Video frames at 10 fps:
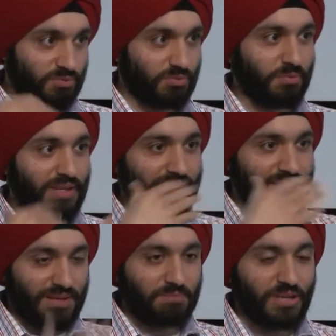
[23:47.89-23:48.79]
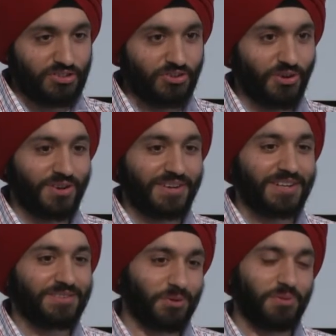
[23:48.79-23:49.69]
You basically pitch
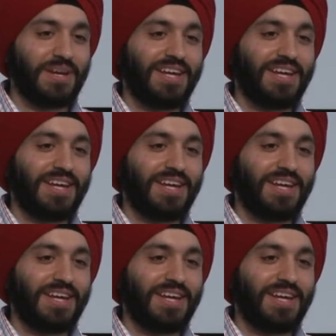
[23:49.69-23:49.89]
so